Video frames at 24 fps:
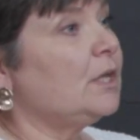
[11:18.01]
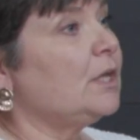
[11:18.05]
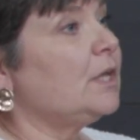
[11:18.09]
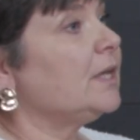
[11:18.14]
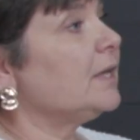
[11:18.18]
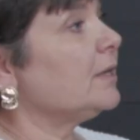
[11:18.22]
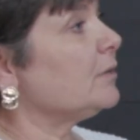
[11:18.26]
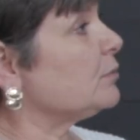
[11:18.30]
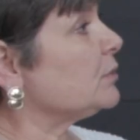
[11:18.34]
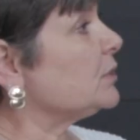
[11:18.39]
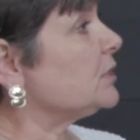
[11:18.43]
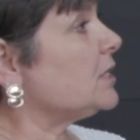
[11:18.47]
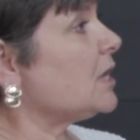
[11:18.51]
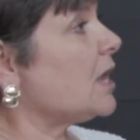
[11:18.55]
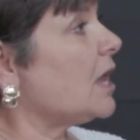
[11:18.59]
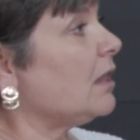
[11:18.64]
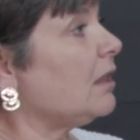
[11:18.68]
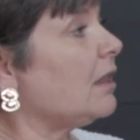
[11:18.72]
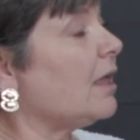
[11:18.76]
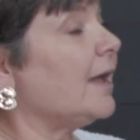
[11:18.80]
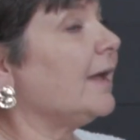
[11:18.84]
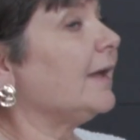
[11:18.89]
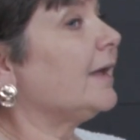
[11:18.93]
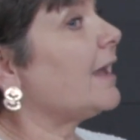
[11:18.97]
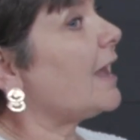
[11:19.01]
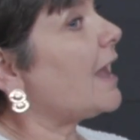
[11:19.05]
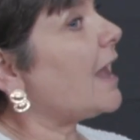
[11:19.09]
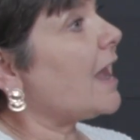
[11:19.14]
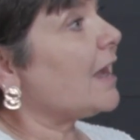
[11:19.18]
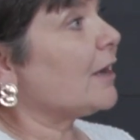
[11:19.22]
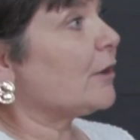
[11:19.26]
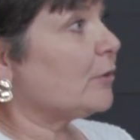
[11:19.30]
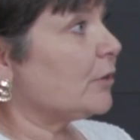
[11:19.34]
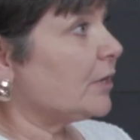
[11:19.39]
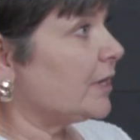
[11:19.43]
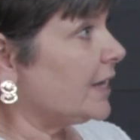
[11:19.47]
It was not like
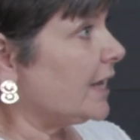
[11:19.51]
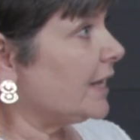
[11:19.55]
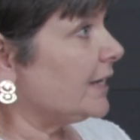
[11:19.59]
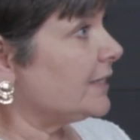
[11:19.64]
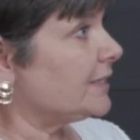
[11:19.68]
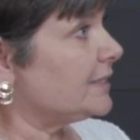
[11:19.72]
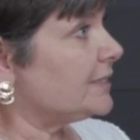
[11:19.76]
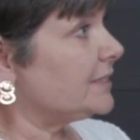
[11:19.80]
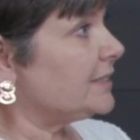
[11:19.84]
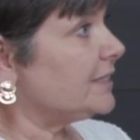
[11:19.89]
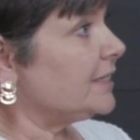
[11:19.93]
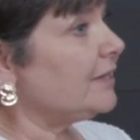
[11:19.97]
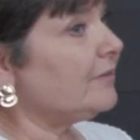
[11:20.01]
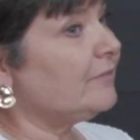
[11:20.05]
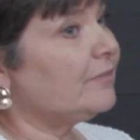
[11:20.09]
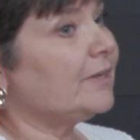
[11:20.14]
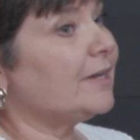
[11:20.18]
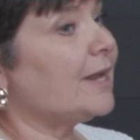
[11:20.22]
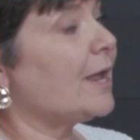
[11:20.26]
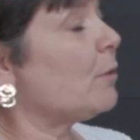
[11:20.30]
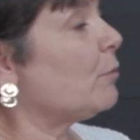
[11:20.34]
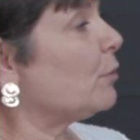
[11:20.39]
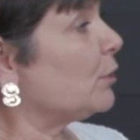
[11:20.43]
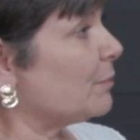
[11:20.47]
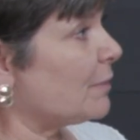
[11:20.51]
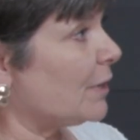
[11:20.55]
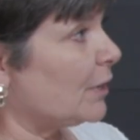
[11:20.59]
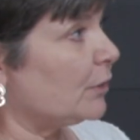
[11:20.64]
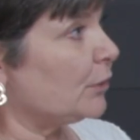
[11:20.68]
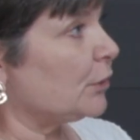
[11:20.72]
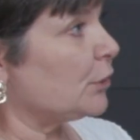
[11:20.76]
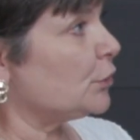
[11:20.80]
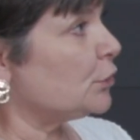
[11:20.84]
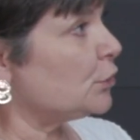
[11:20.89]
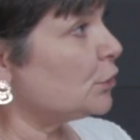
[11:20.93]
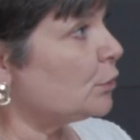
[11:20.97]
I created Stephen, now what am I
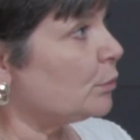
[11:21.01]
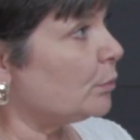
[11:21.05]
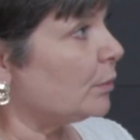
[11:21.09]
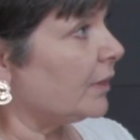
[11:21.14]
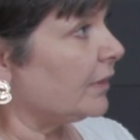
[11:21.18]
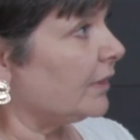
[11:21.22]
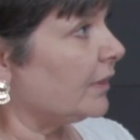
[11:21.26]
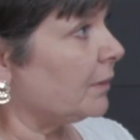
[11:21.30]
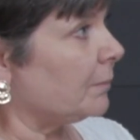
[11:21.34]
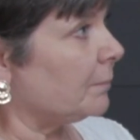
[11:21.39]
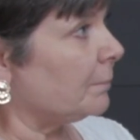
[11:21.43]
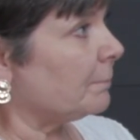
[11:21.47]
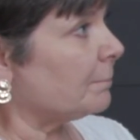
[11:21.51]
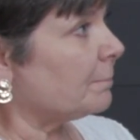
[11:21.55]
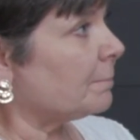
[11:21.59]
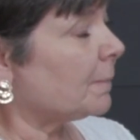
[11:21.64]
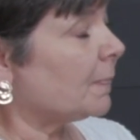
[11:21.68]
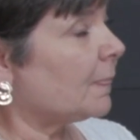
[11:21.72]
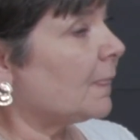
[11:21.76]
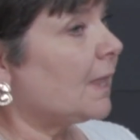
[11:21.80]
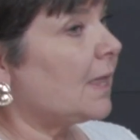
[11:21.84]
going to do with him?